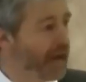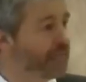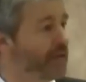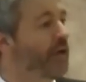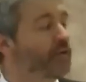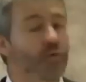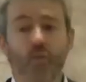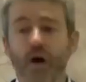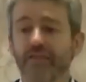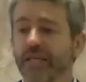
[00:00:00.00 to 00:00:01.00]
heaven, the
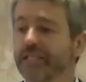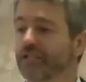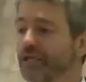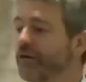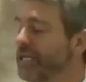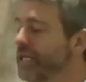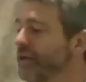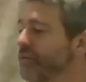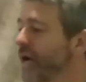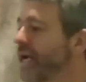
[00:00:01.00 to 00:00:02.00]
one that is
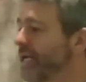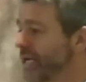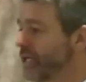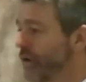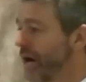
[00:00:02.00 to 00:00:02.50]
currently reigning,